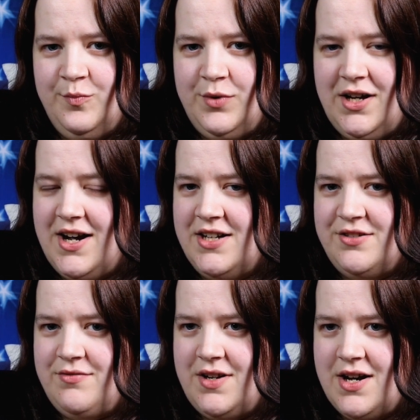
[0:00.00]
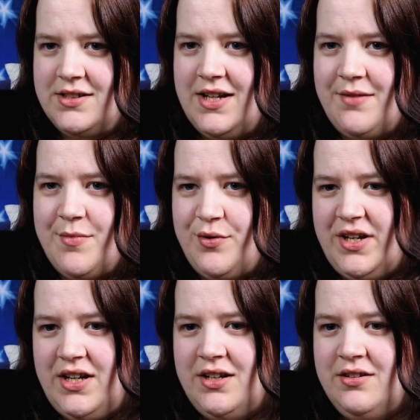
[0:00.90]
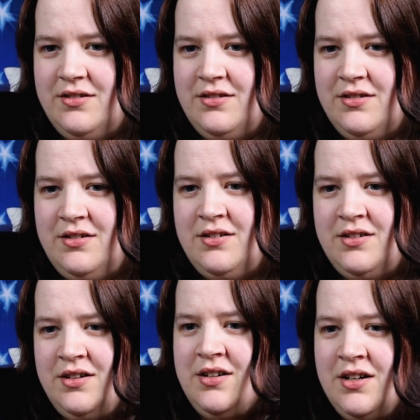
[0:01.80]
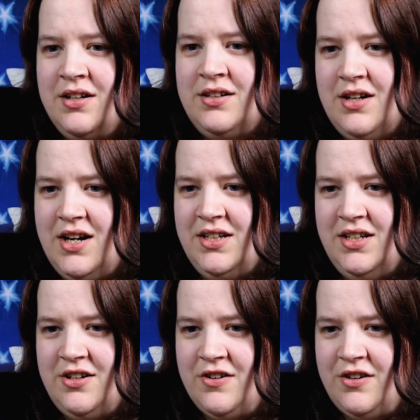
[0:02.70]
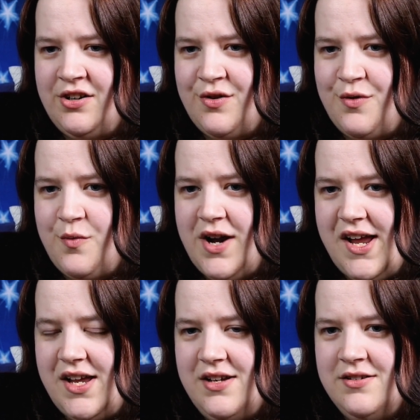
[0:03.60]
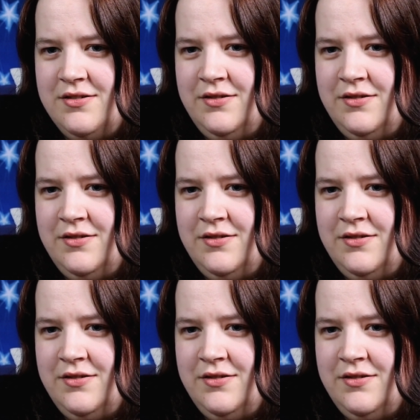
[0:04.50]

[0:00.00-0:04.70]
But I do not like Monique. I need her to go away.